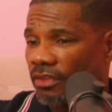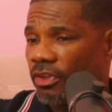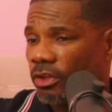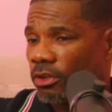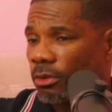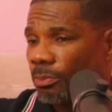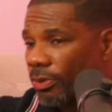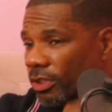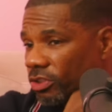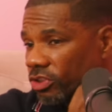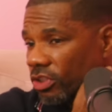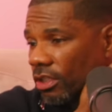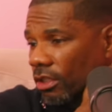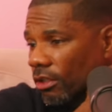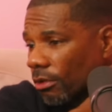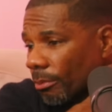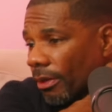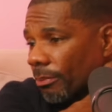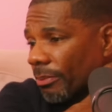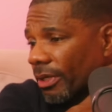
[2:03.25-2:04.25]
I think you're pushing a
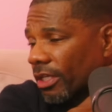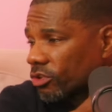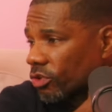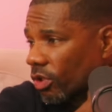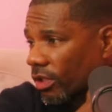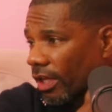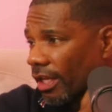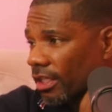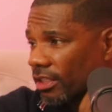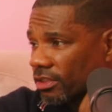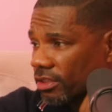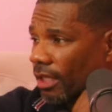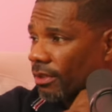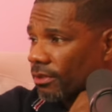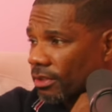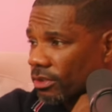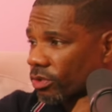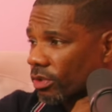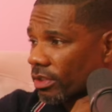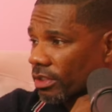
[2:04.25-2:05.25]
little bit, but it's okay. Let's get
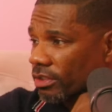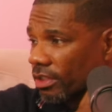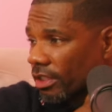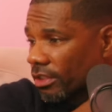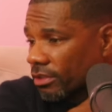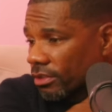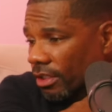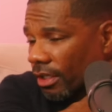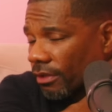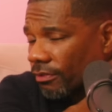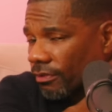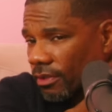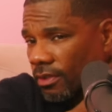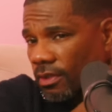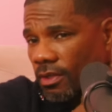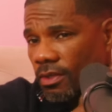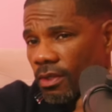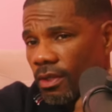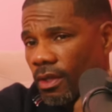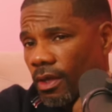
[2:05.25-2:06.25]
into this good stuff.
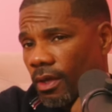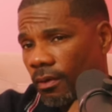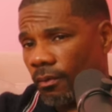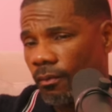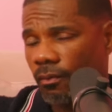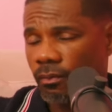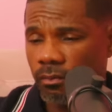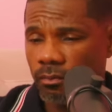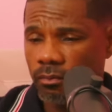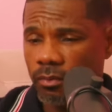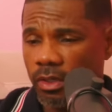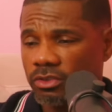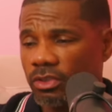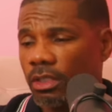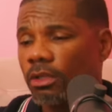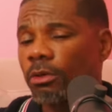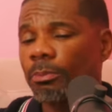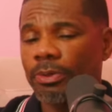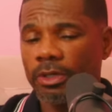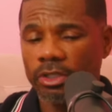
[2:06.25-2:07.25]
Yeah. It's a
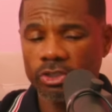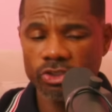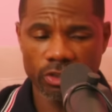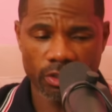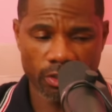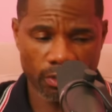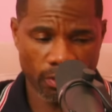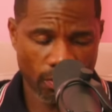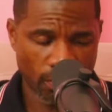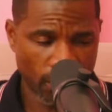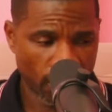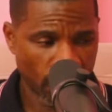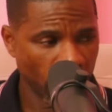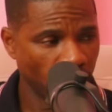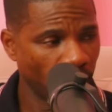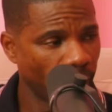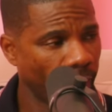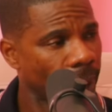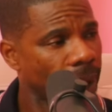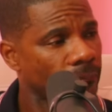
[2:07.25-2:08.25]
little pushed.
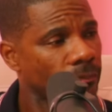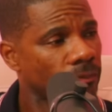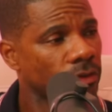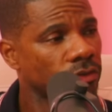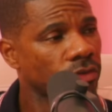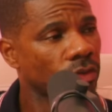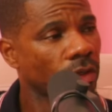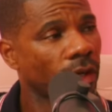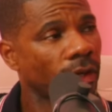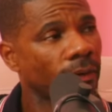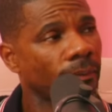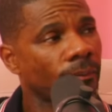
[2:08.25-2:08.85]
Yeah. It's okay.